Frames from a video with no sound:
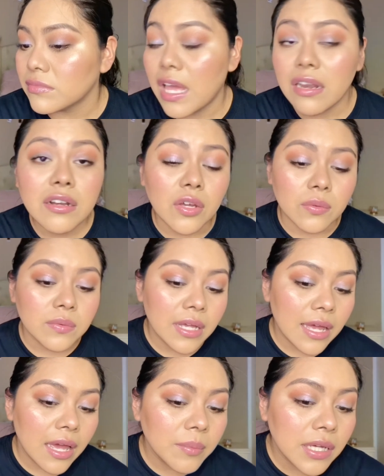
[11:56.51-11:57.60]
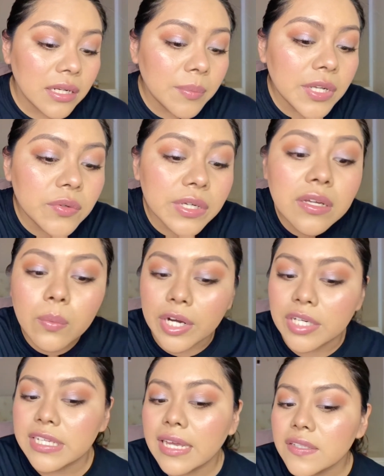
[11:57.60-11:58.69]
I don't know. I'm going to be doing a wear
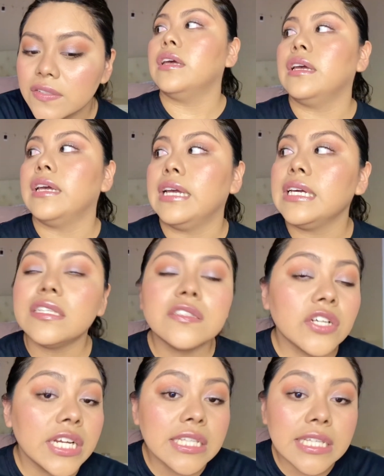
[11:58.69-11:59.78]
test. It is currently